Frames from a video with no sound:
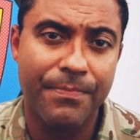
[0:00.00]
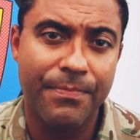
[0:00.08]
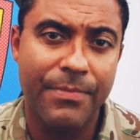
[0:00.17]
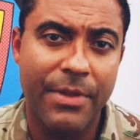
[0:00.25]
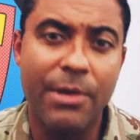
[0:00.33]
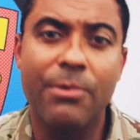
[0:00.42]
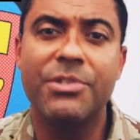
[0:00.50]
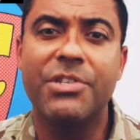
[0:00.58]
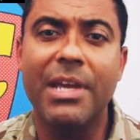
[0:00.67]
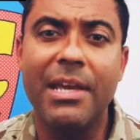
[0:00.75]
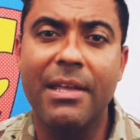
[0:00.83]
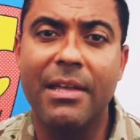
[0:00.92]
You will
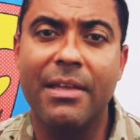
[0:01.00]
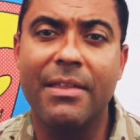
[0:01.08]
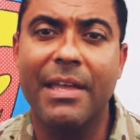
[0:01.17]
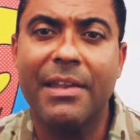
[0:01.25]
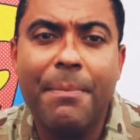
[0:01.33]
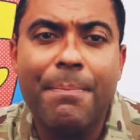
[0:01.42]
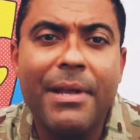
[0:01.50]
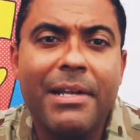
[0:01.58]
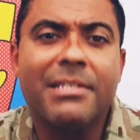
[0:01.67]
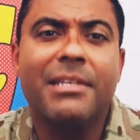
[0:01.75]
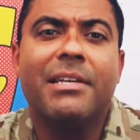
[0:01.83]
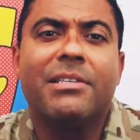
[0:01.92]
see that the
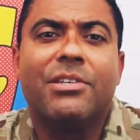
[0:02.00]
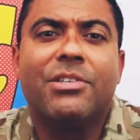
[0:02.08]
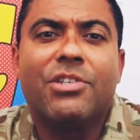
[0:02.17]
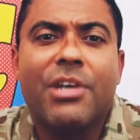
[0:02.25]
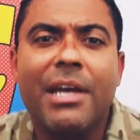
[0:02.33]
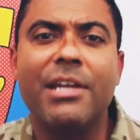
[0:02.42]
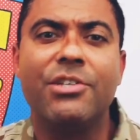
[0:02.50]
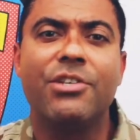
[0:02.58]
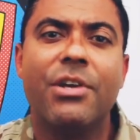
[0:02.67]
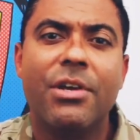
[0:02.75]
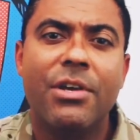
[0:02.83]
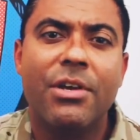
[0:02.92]
ability to change
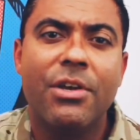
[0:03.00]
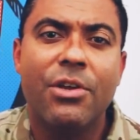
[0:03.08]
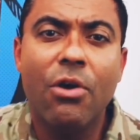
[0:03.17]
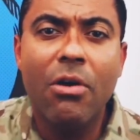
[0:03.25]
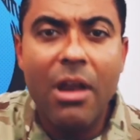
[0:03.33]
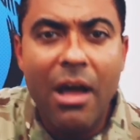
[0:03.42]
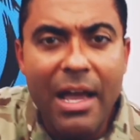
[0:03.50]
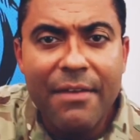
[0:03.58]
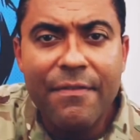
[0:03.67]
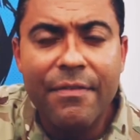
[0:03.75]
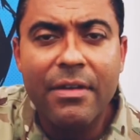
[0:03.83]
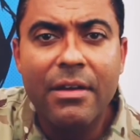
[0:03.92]
your
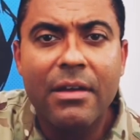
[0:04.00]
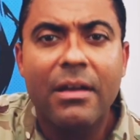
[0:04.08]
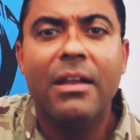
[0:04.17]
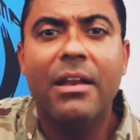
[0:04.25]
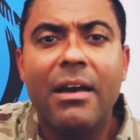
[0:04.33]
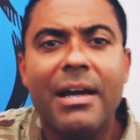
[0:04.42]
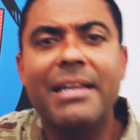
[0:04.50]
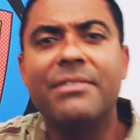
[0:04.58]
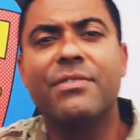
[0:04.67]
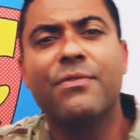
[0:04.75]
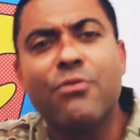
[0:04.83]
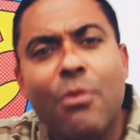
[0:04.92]
life lies
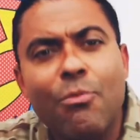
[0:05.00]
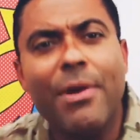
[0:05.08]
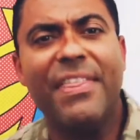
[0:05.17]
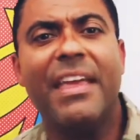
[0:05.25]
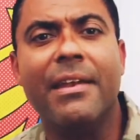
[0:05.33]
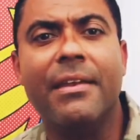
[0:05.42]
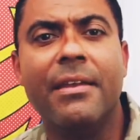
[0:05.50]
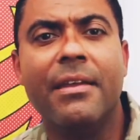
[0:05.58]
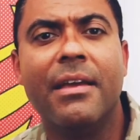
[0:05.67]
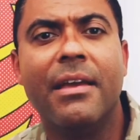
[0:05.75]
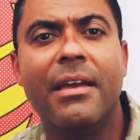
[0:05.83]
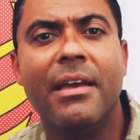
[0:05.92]
from within
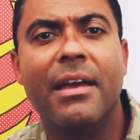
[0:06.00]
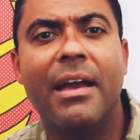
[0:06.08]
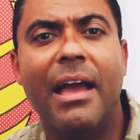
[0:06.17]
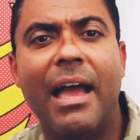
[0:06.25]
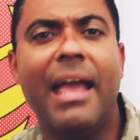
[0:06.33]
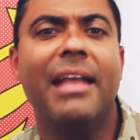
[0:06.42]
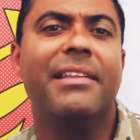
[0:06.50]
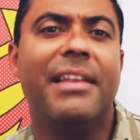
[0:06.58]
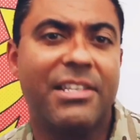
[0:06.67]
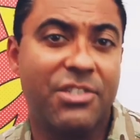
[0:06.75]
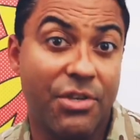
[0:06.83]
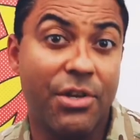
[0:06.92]
and in
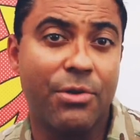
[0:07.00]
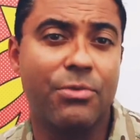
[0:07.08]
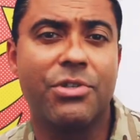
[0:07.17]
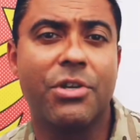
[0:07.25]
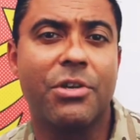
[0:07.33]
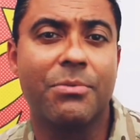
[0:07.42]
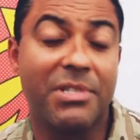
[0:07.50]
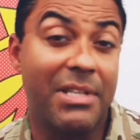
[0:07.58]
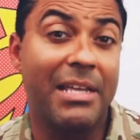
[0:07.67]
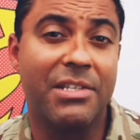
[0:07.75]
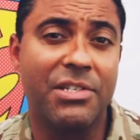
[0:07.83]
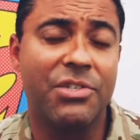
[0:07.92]
external
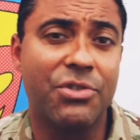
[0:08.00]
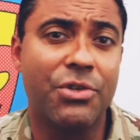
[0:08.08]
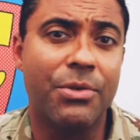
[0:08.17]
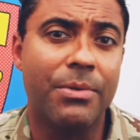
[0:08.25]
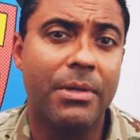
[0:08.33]
circumstances too.